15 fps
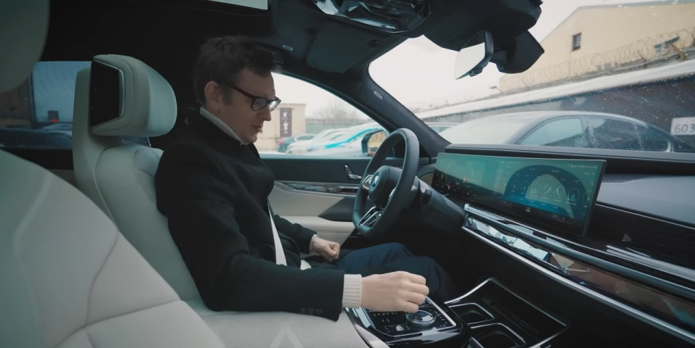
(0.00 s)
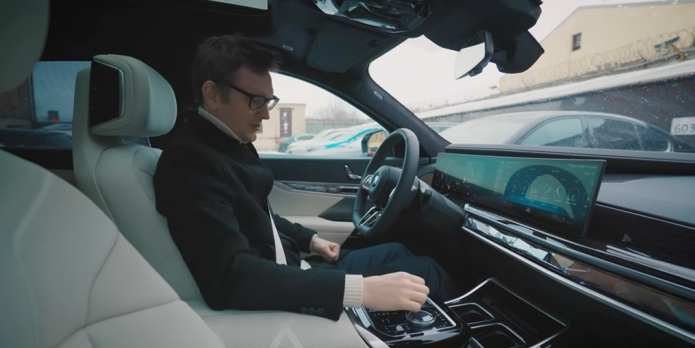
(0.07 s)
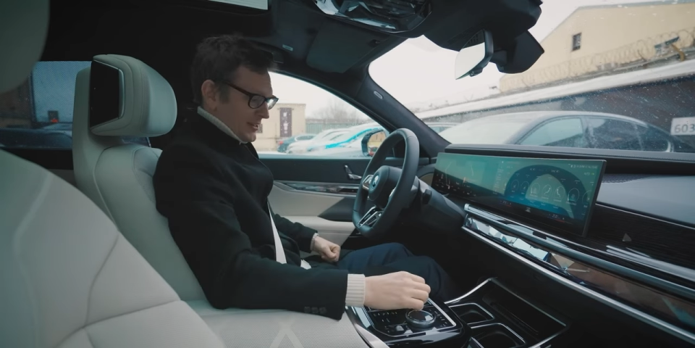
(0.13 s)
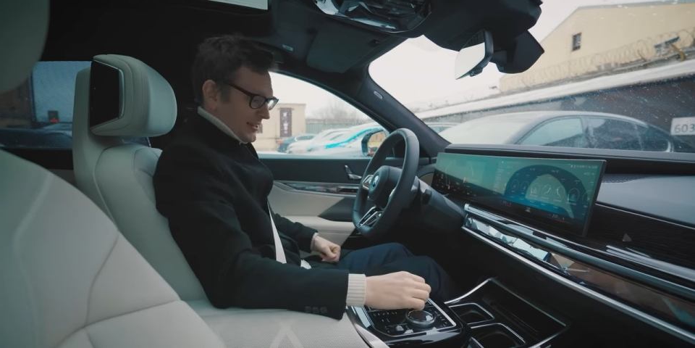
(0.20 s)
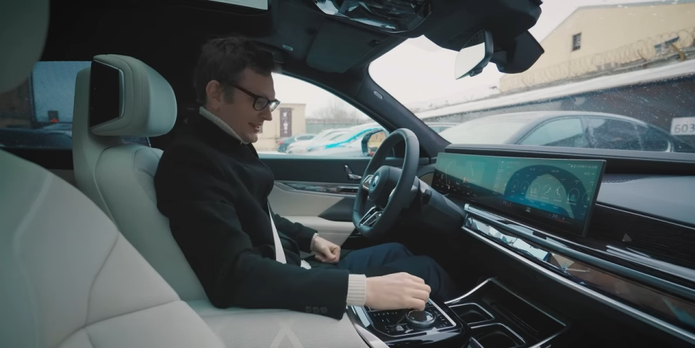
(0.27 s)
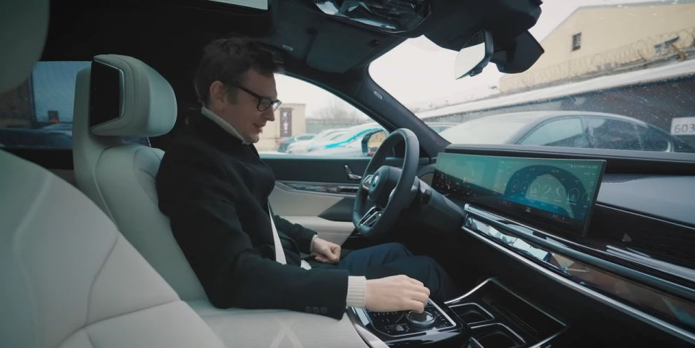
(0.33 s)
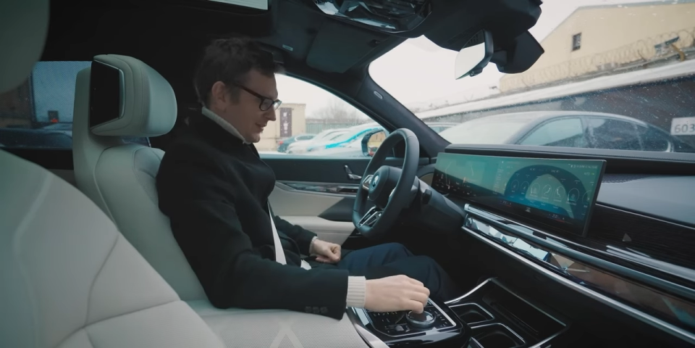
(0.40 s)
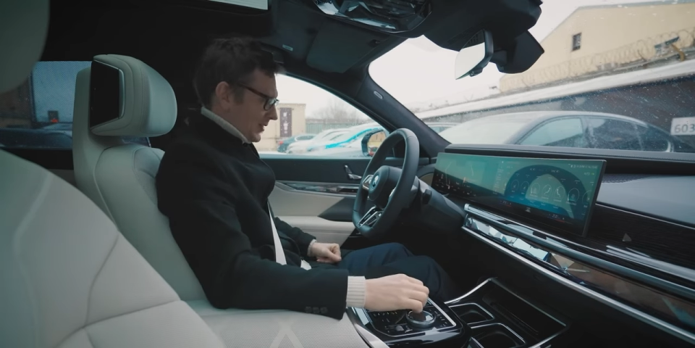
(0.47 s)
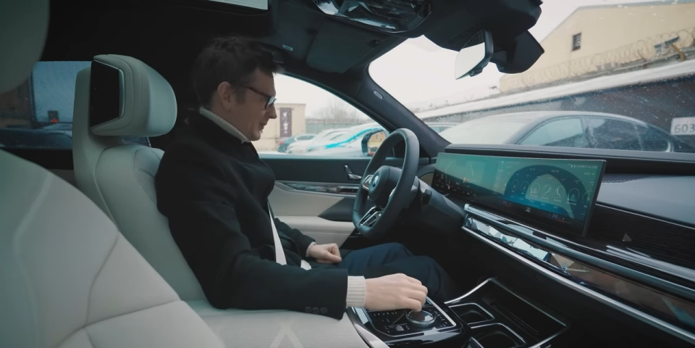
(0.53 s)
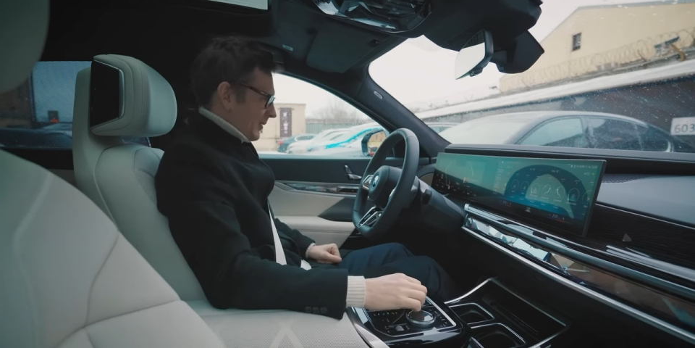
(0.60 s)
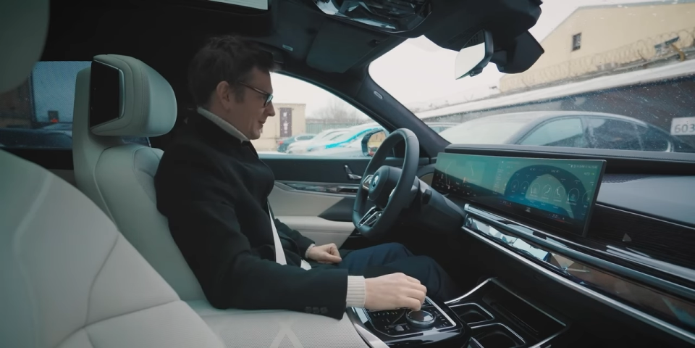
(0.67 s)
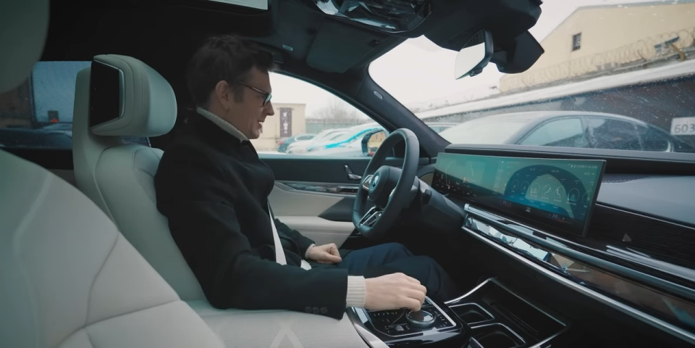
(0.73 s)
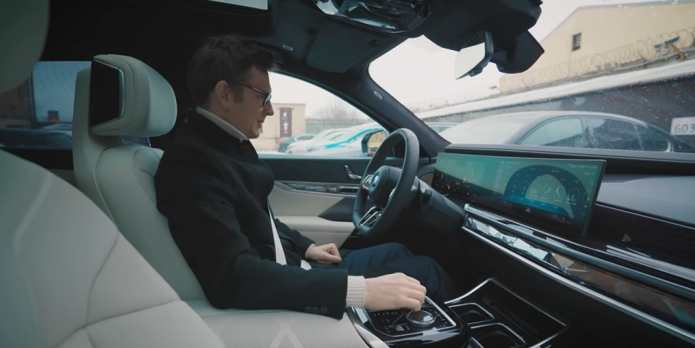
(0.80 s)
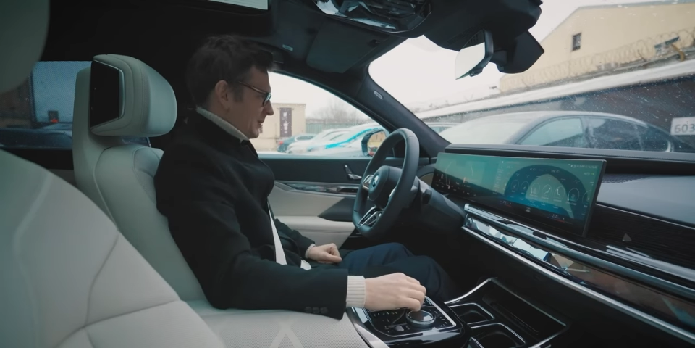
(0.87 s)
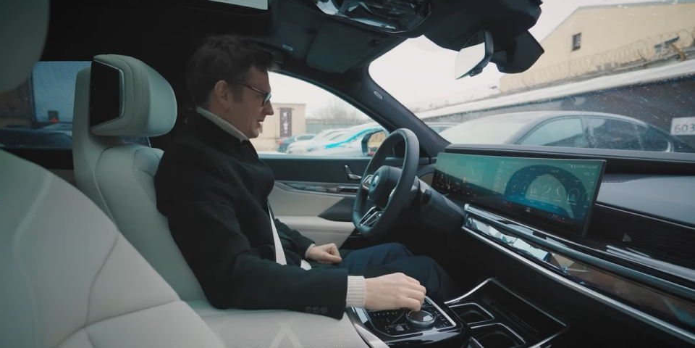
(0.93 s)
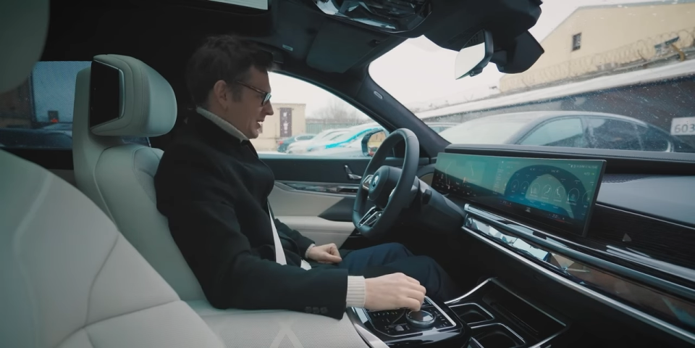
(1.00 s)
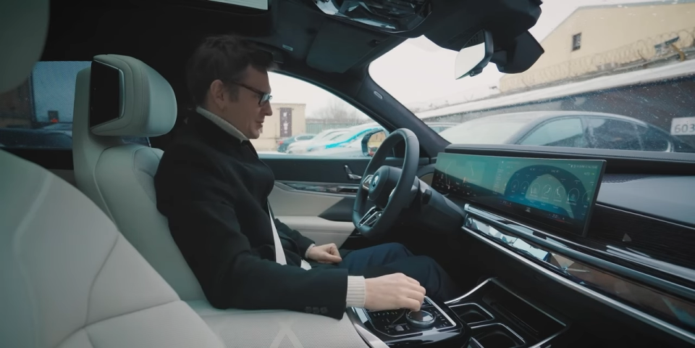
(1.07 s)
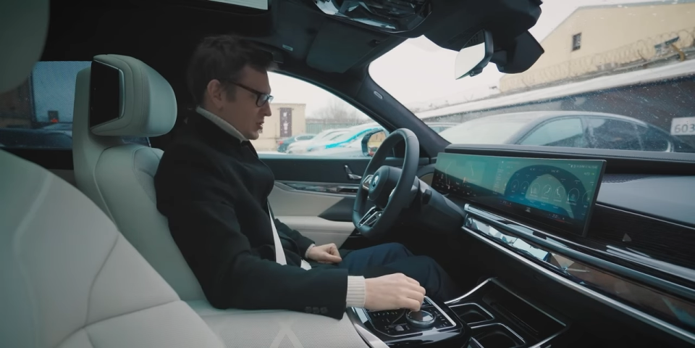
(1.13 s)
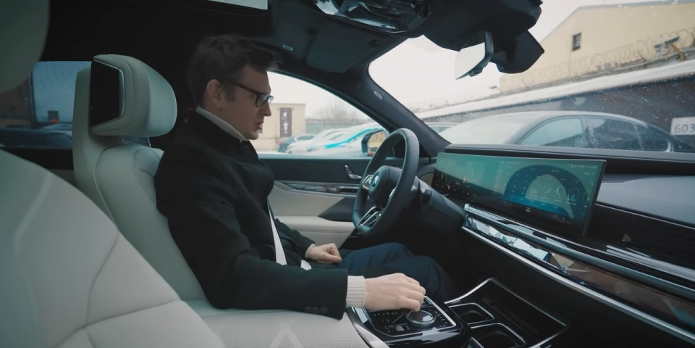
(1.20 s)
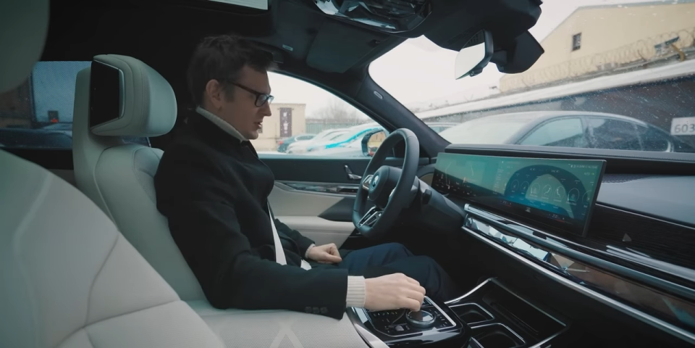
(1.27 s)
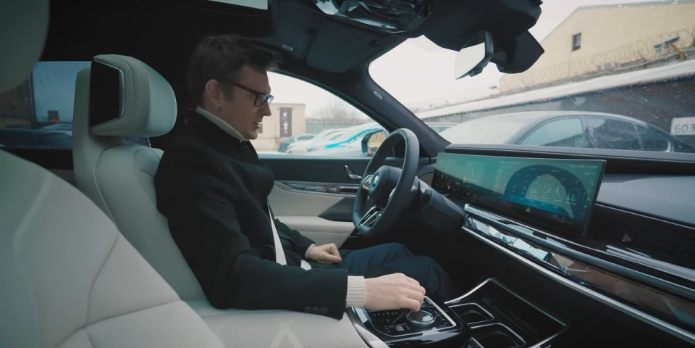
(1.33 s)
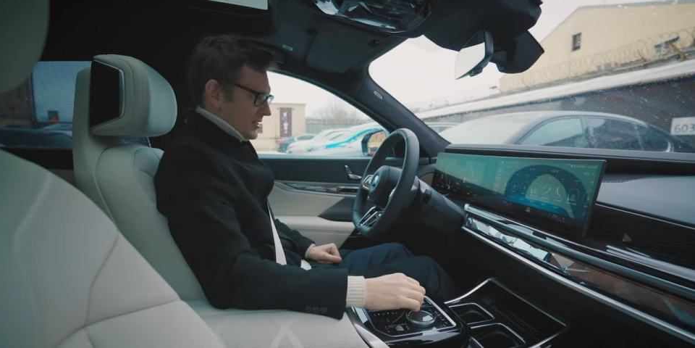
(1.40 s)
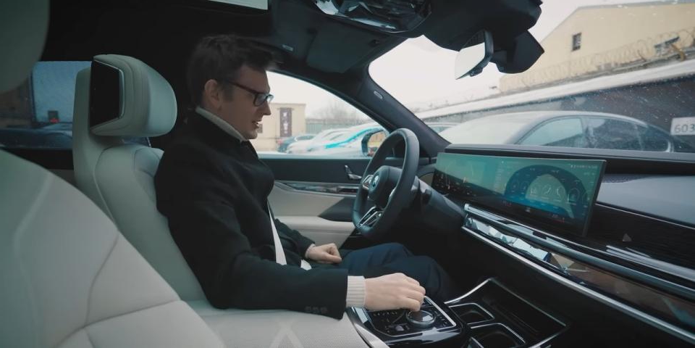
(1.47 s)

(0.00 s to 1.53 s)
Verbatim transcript: nervous moment,